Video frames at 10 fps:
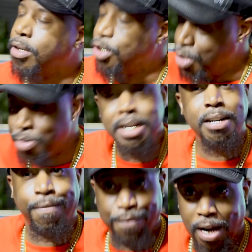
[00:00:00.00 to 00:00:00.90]
you need to
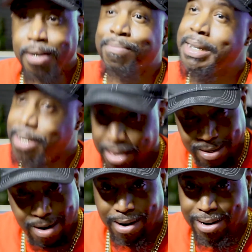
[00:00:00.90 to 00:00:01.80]
fuck me in the
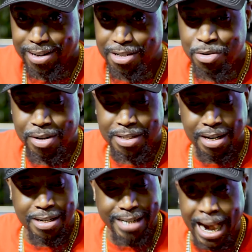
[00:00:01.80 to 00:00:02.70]
car. You know what I'm
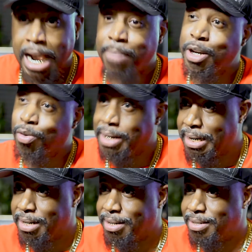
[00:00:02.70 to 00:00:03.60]
saying? Damn your
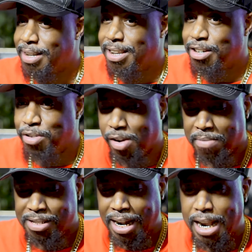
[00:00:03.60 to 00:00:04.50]
knees. You know what I'm
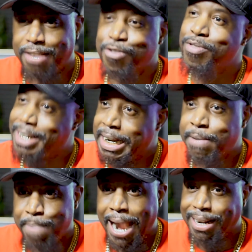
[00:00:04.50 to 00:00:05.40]
saying? You did it
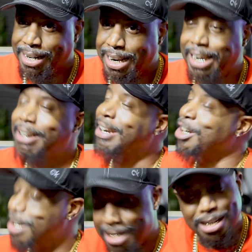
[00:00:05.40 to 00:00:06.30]
back then, you
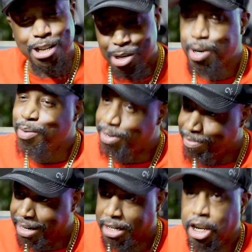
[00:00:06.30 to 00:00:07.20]
need to do it with
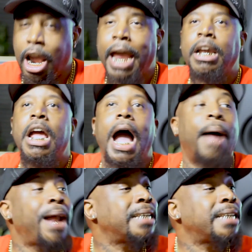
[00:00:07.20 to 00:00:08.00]
me. And I'm not